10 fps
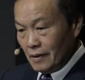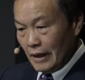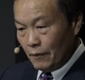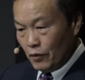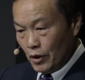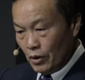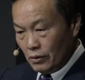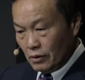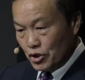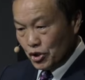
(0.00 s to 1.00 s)
It
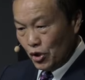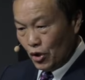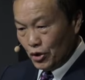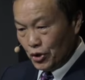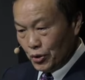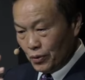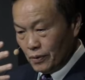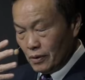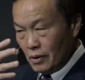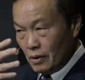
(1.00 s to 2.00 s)
will show you
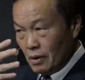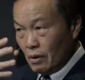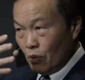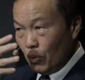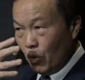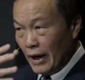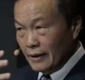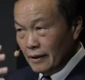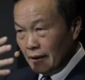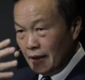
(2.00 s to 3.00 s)

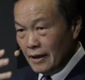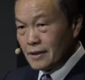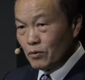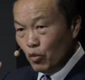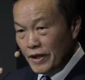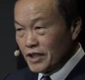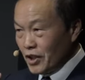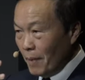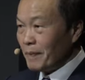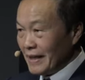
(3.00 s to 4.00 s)
what his
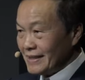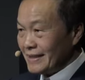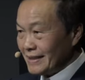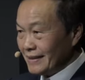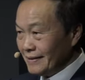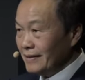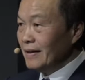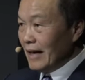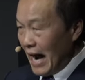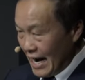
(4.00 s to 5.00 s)
wisdom is,
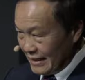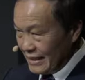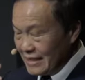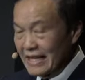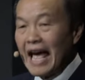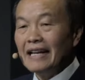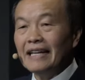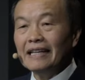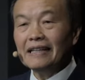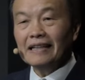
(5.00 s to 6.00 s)

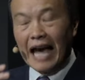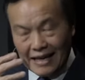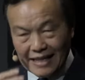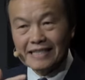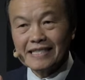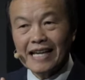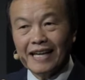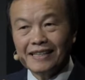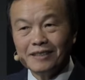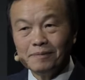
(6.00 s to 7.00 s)
understanding and
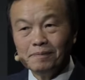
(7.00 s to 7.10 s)
insight.